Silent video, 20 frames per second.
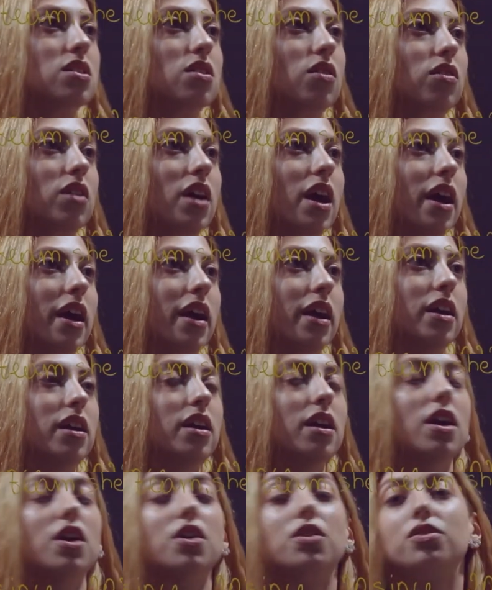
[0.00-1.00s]

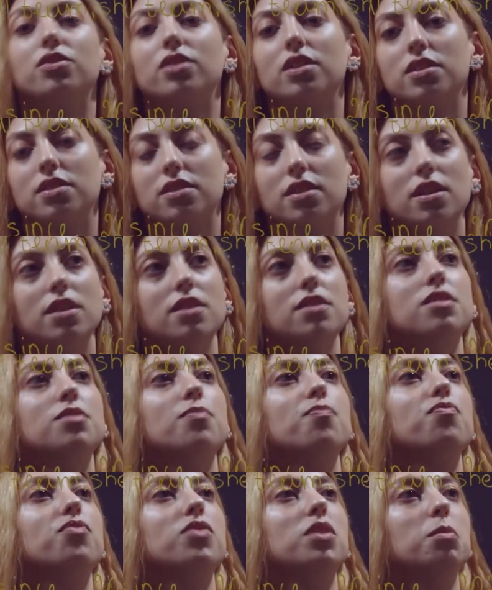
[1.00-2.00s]
Okay, this is
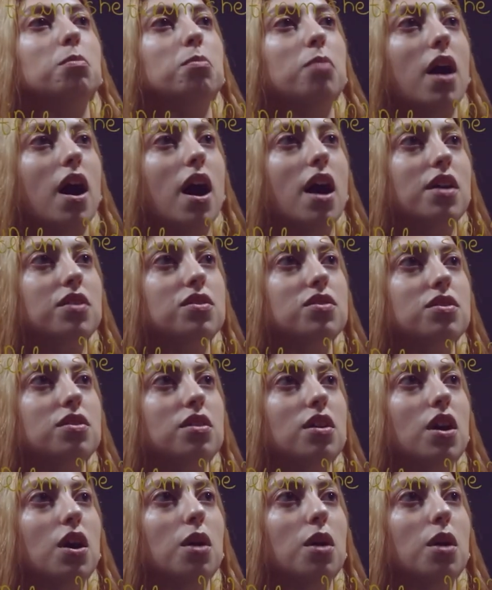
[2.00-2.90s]
past